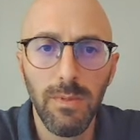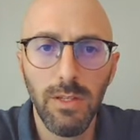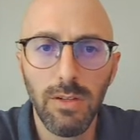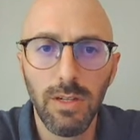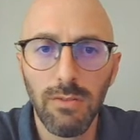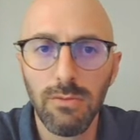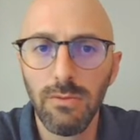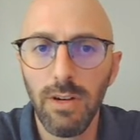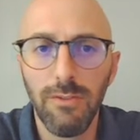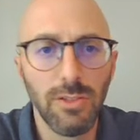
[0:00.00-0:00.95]
You
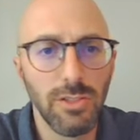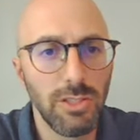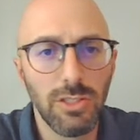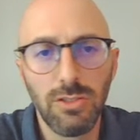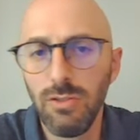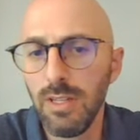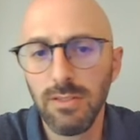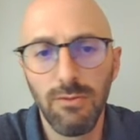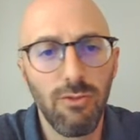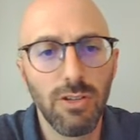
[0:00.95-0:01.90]
can reference just
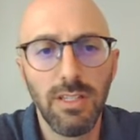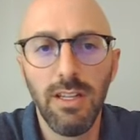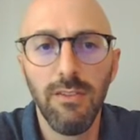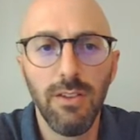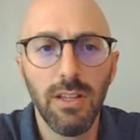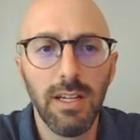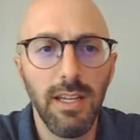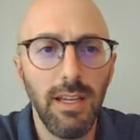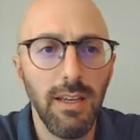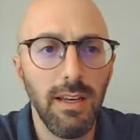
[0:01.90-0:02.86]
2014 if you
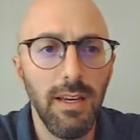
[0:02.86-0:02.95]
like.